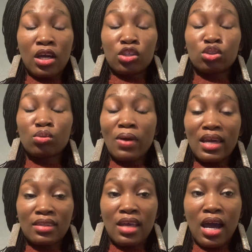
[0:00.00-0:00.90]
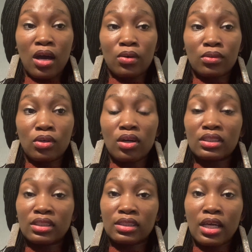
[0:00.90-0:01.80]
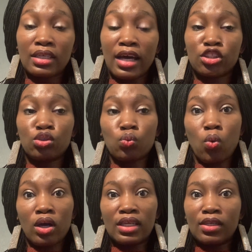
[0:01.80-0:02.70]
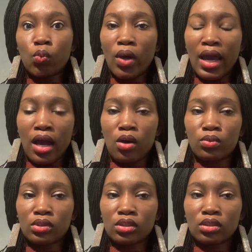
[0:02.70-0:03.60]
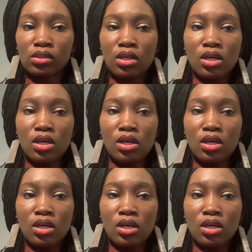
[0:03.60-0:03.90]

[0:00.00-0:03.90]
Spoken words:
So right now, God is saying I should work in a warehouse.